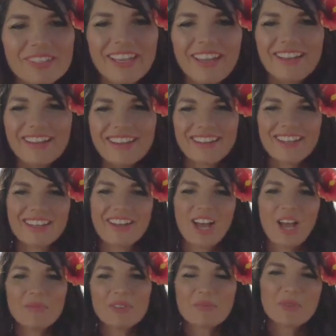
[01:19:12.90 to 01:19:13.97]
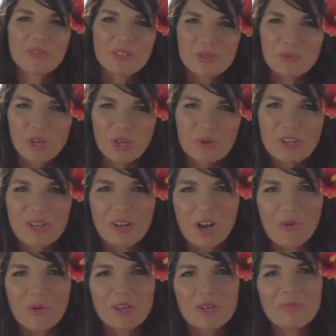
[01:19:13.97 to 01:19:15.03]
Yeah, and optimal is where we
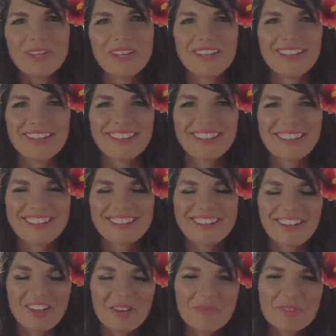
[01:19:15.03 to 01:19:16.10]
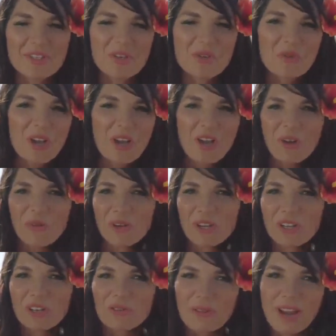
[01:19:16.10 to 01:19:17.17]
all want to be. And um, so we're
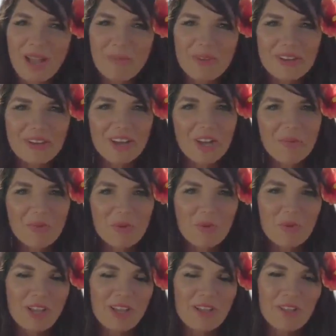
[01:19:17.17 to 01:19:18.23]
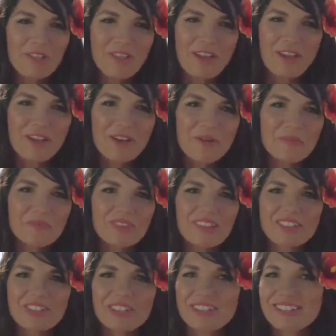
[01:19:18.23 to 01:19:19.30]
going to wrap it up with um,
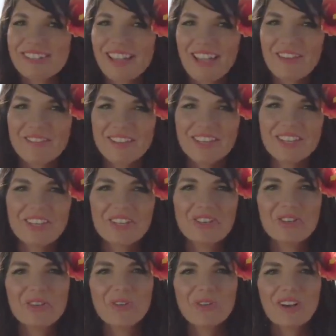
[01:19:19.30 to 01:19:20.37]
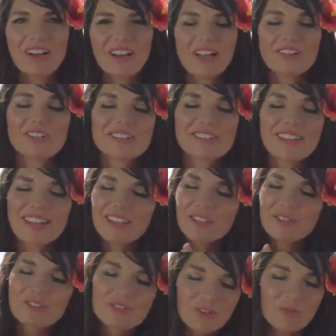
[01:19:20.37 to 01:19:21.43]
just having you. I just thank
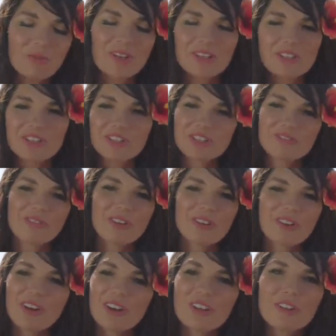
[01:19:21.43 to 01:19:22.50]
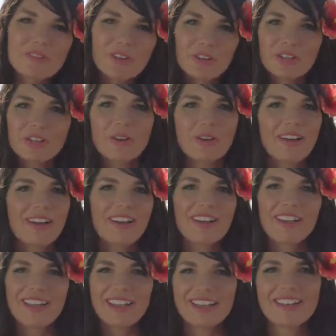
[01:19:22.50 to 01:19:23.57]
you so much for all of your
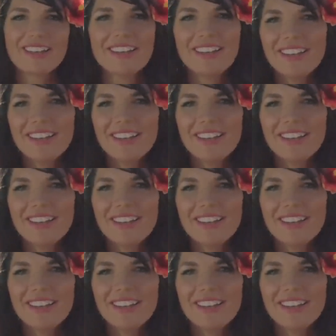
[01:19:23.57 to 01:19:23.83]
aloha and